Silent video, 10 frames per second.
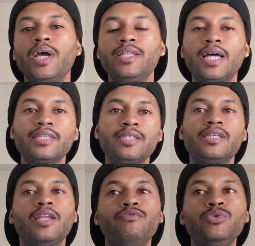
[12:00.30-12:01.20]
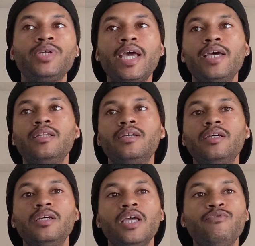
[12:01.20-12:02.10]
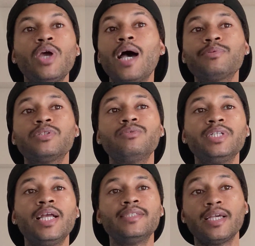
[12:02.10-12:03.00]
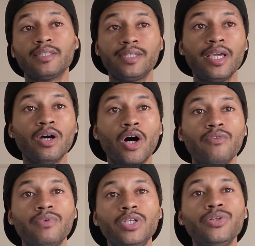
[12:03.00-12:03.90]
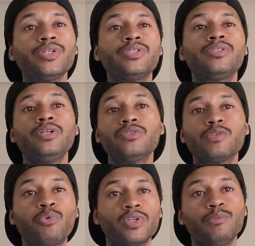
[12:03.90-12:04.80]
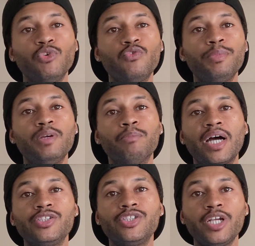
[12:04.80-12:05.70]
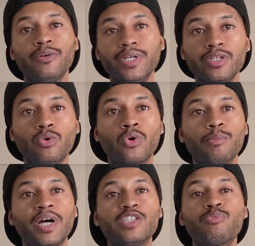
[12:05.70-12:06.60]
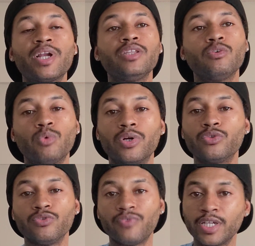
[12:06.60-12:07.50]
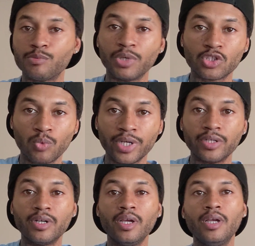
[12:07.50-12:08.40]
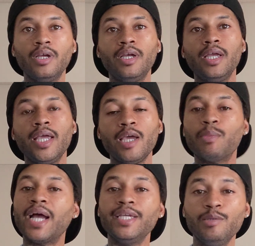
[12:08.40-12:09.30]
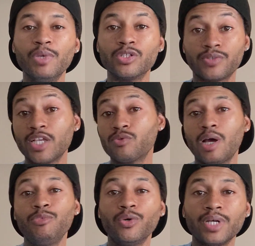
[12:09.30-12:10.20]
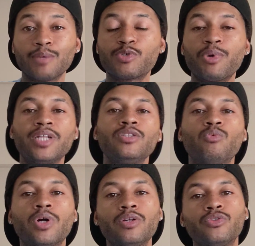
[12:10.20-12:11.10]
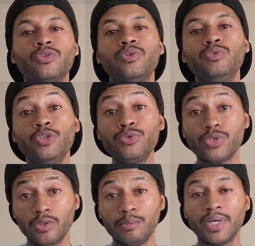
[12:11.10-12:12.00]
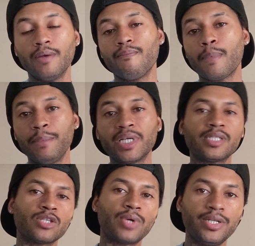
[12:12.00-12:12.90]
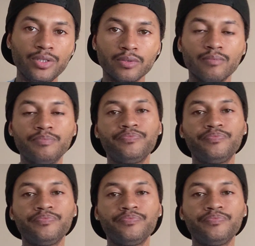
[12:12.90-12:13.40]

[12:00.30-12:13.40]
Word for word: way. Like they said, if you can't, if you absolutely can't take the day off, you can still support the movement by sharing or by spreading the word through Facebook, Twitter, and by email. So that's what I'm doing. I'm spreading the word through YouTube because that's what I do.